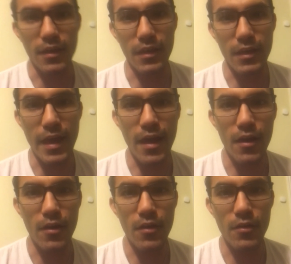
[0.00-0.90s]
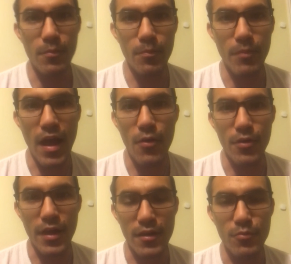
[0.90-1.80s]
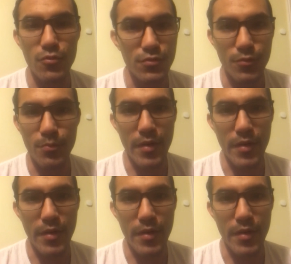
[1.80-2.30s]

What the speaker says: Gal power animals or